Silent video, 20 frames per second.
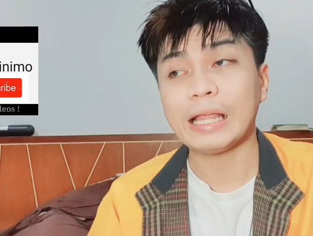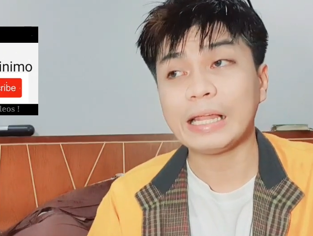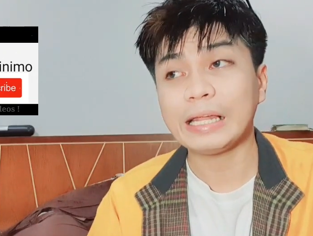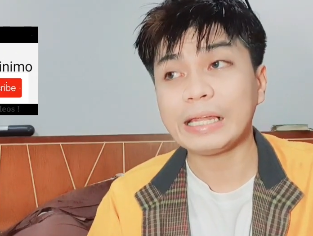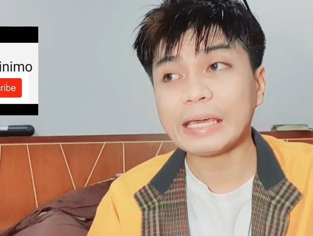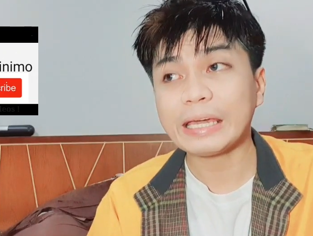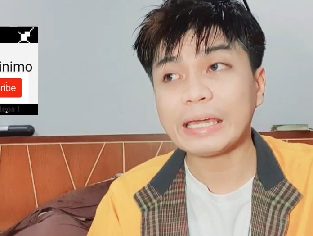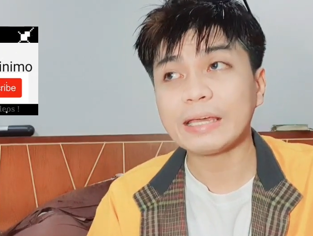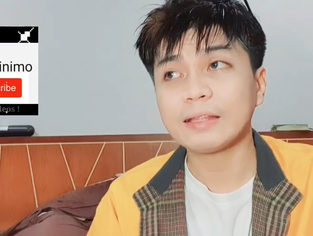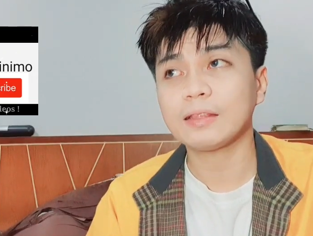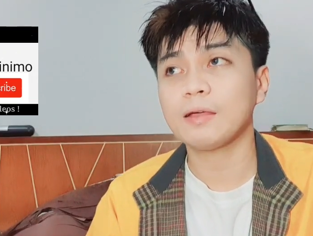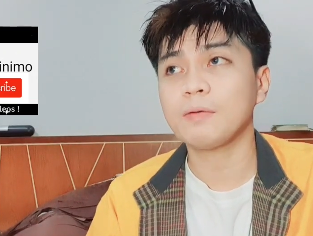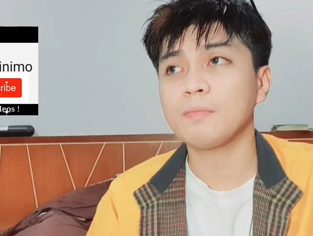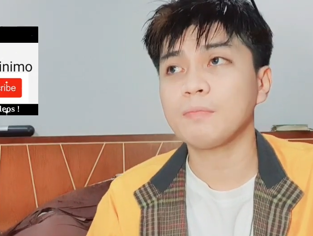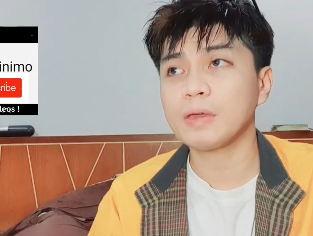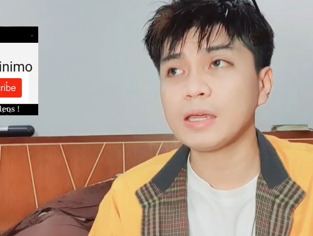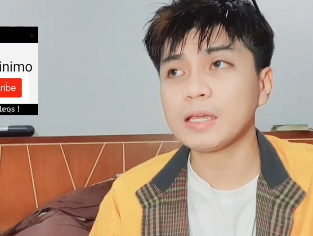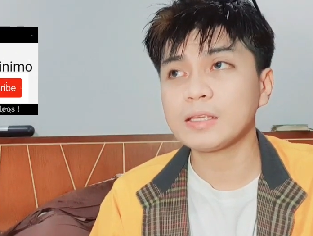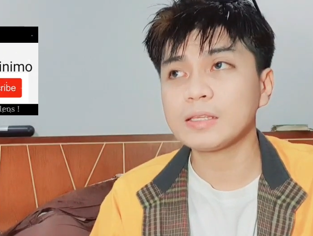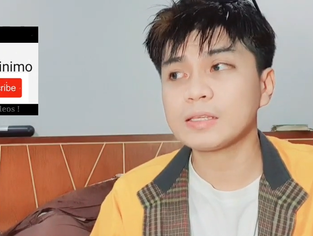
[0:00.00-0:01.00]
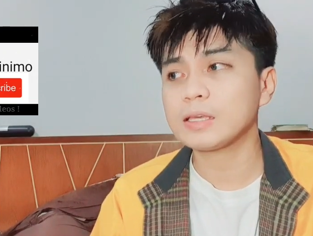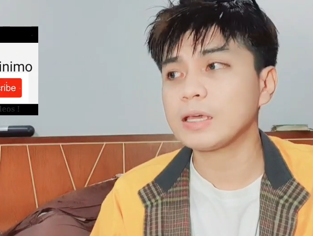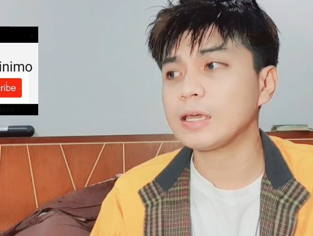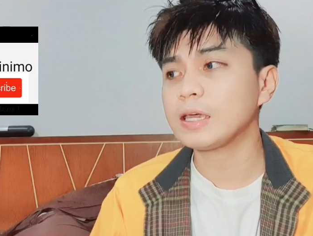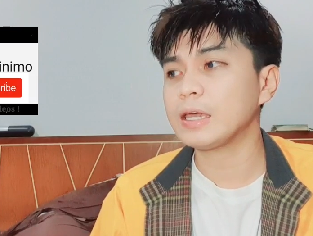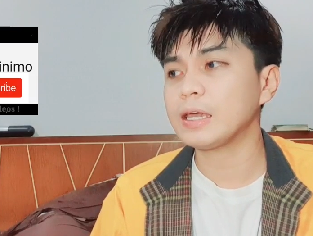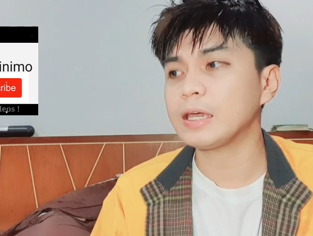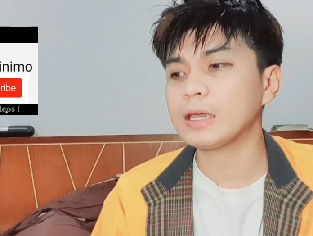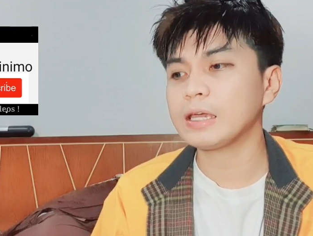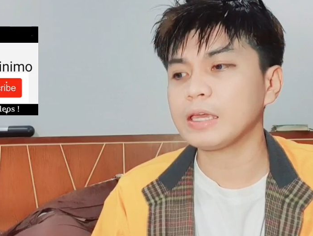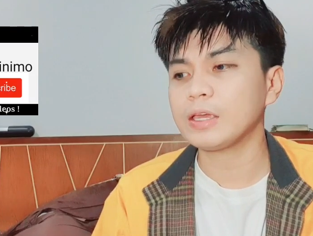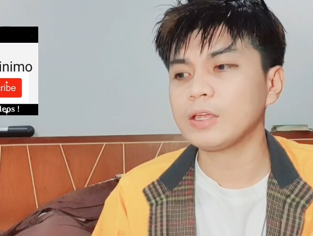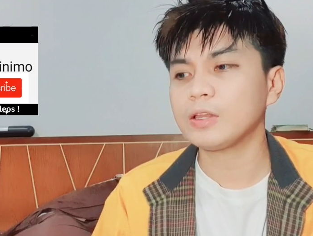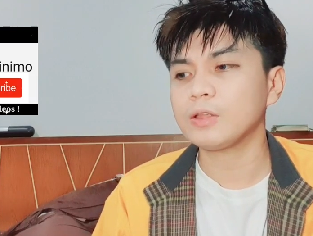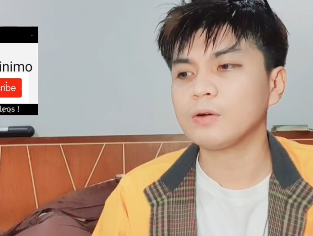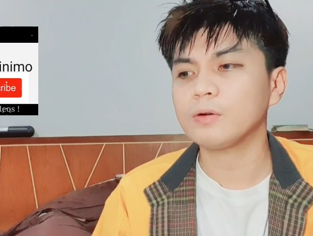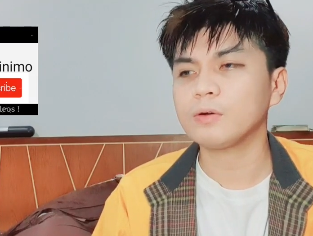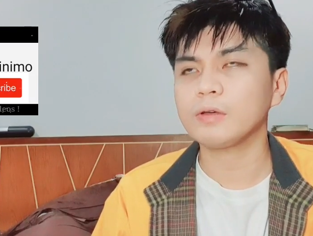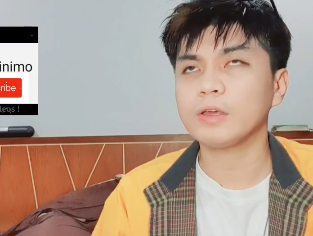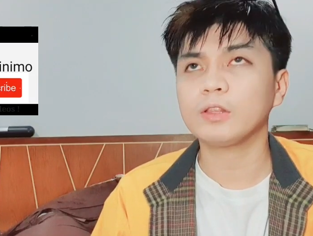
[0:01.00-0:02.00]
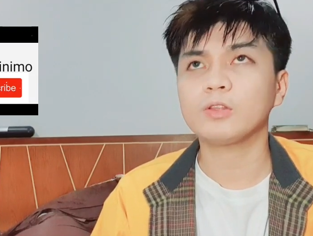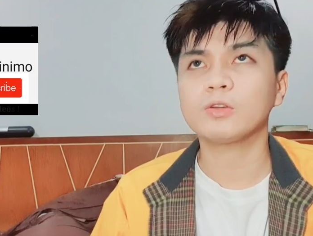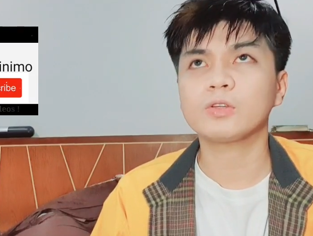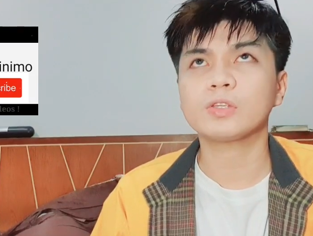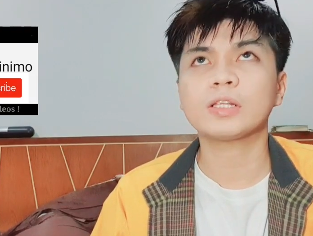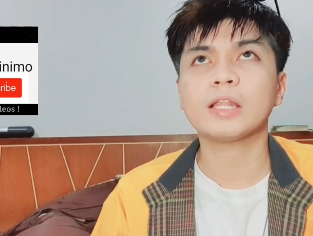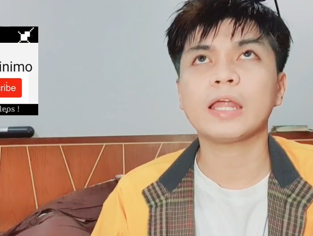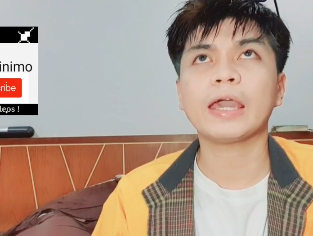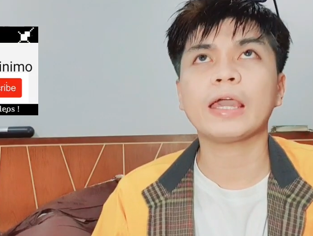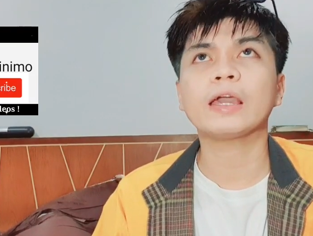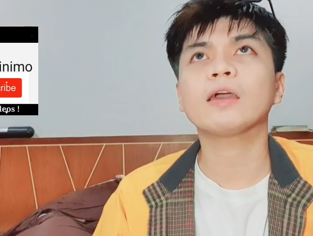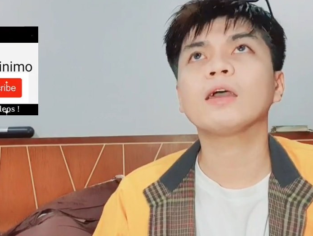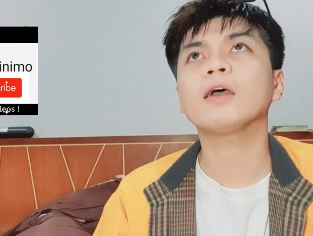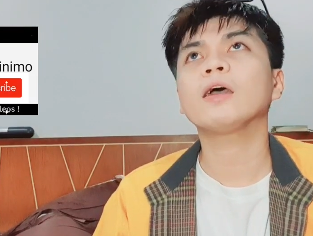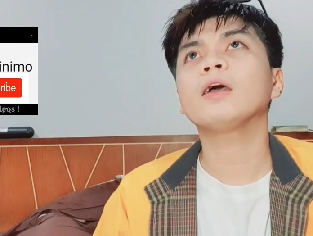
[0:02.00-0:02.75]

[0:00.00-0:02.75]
lit, amazing. You know, it looks like,